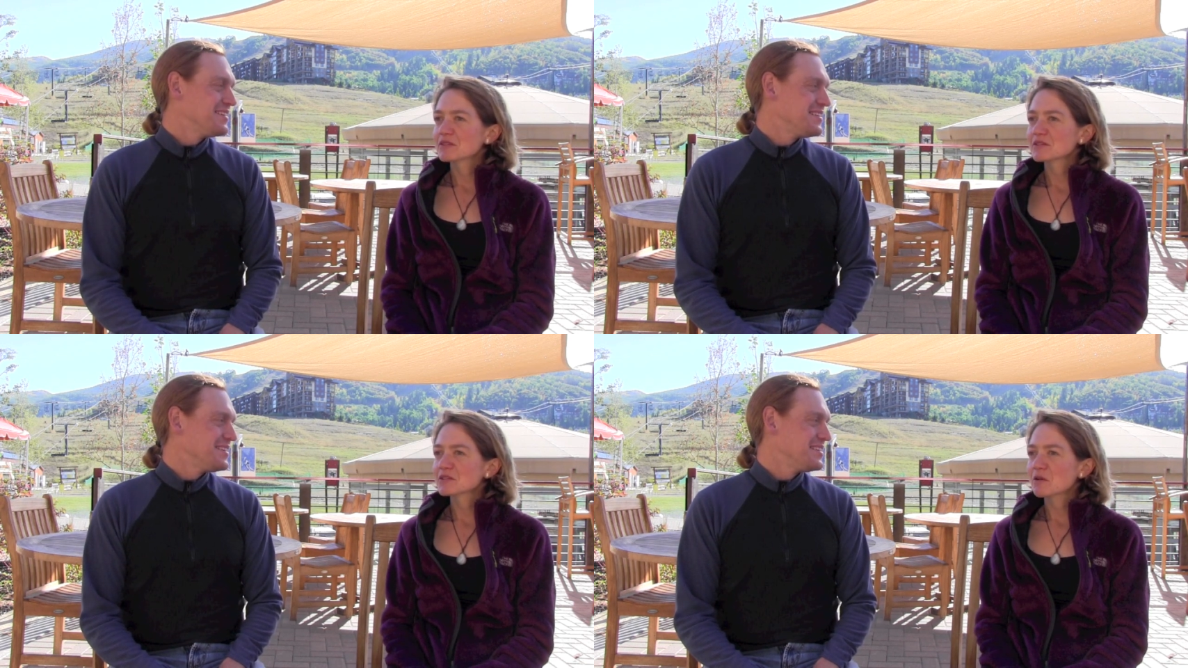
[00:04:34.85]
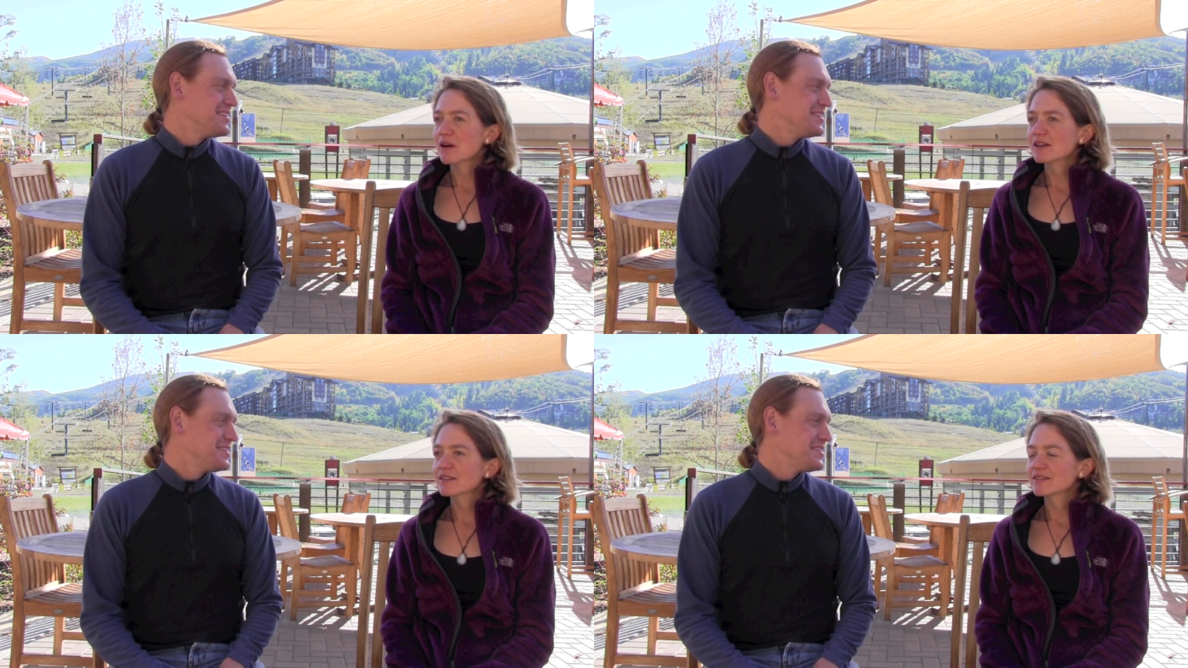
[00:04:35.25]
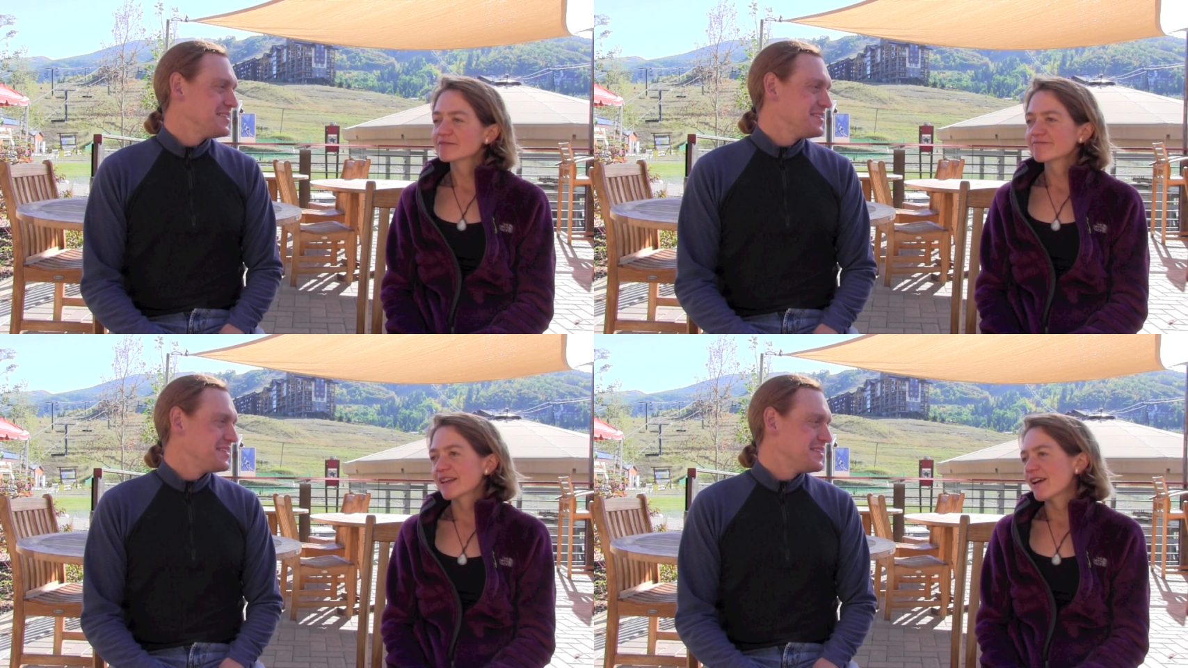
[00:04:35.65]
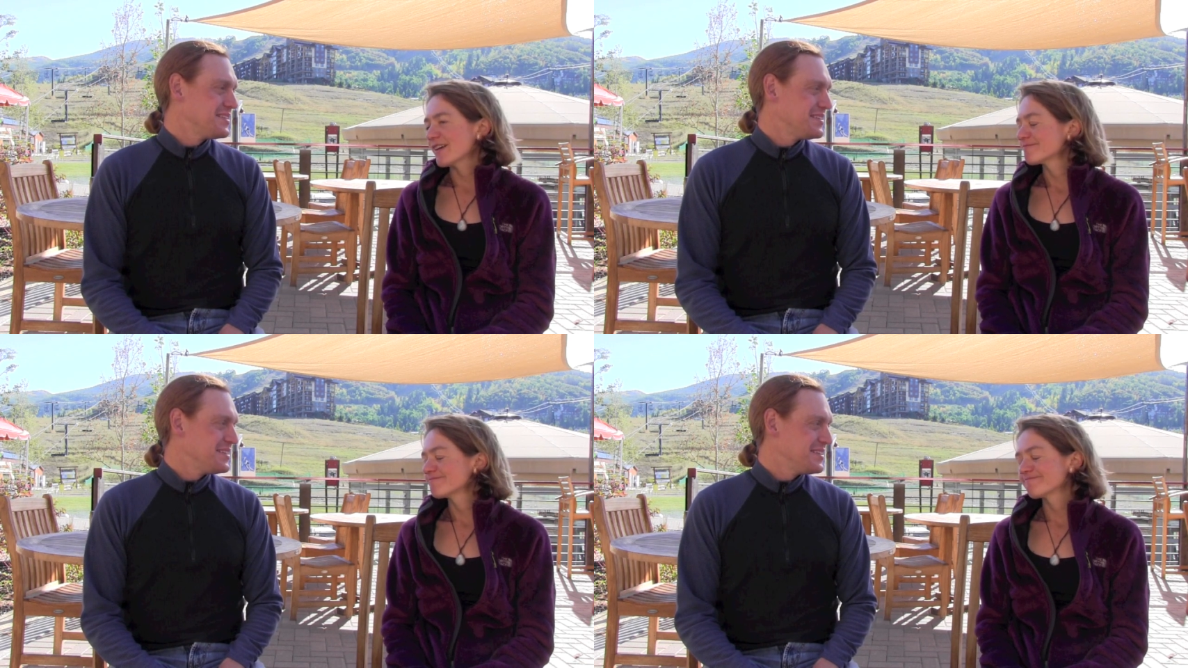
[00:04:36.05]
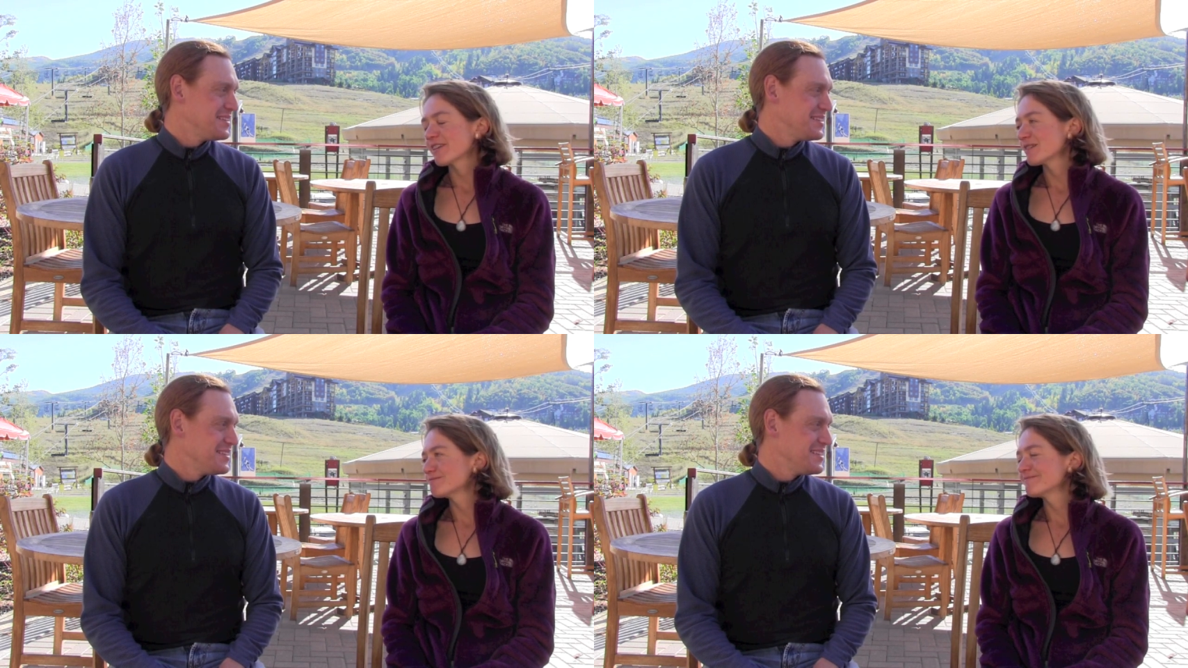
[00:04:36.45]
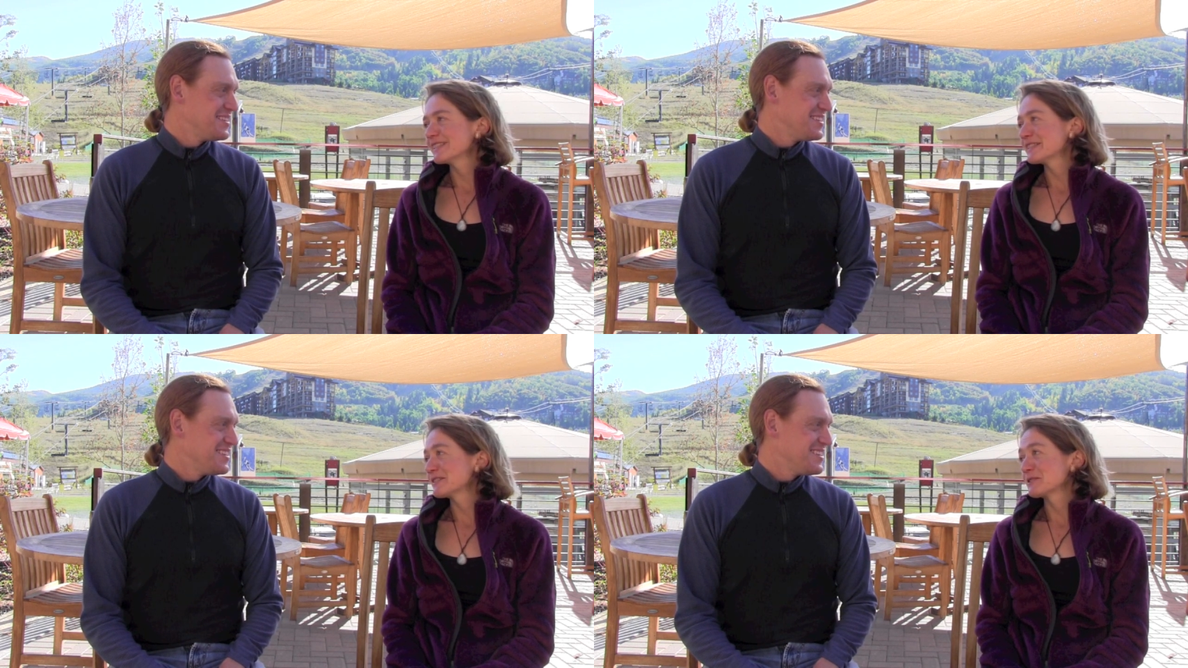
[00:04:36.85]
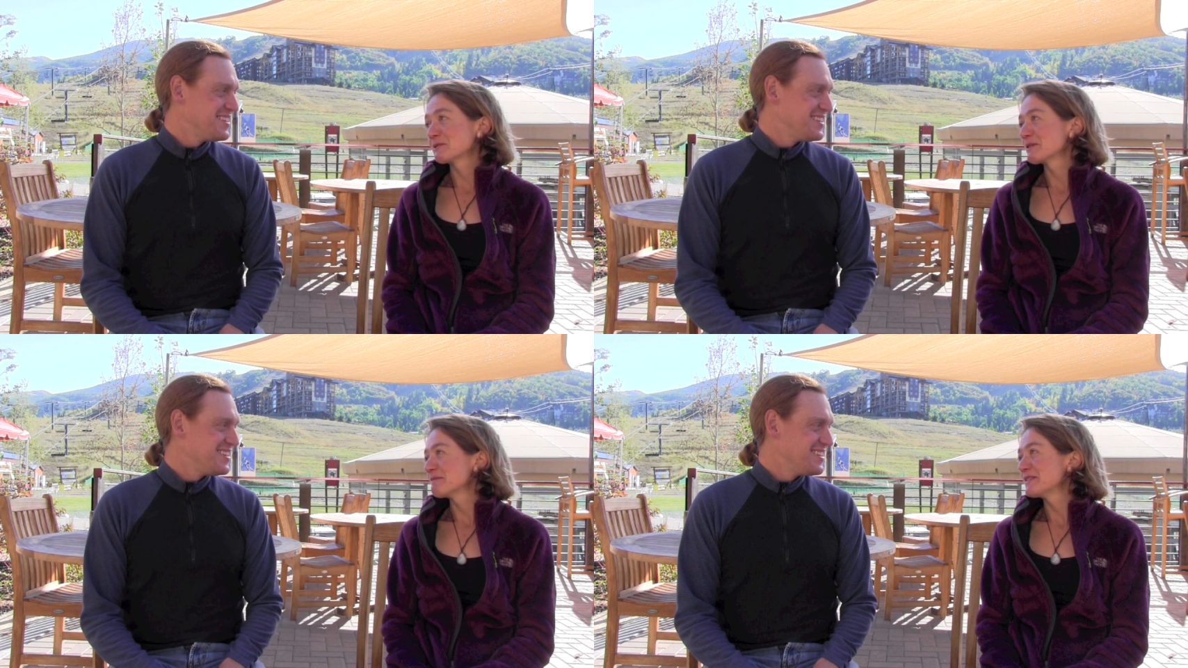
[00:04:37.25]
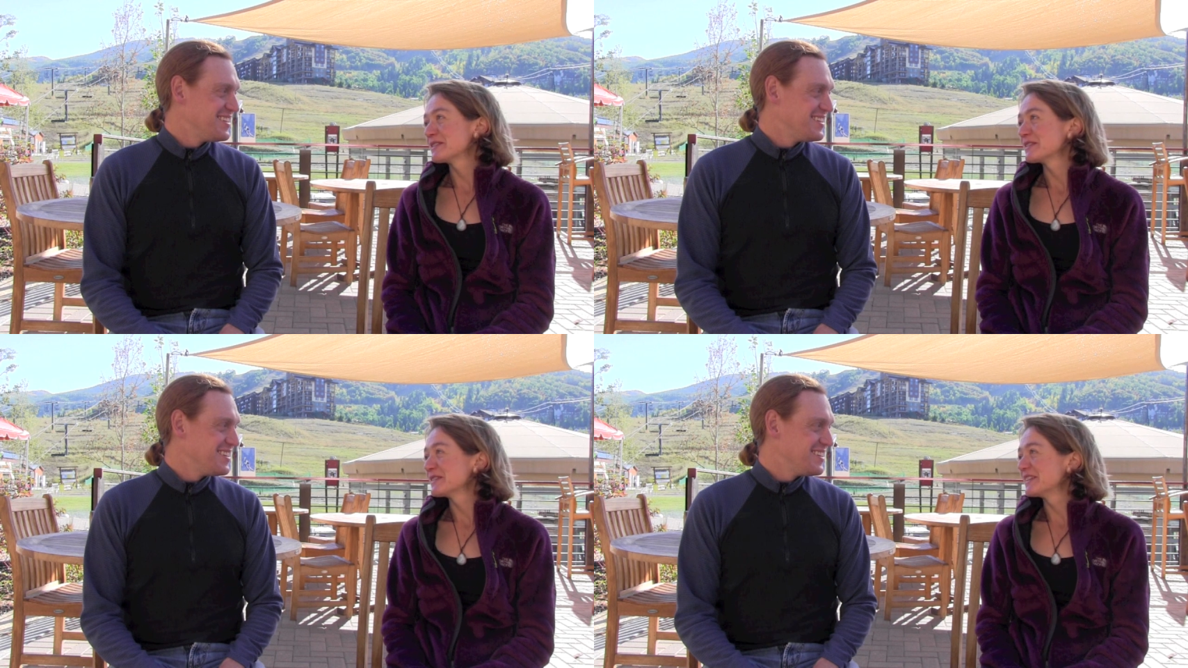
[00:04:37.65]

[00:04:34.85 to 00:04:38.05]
Speaker 1: So I, yeah, I'm. It's just what I'm used to.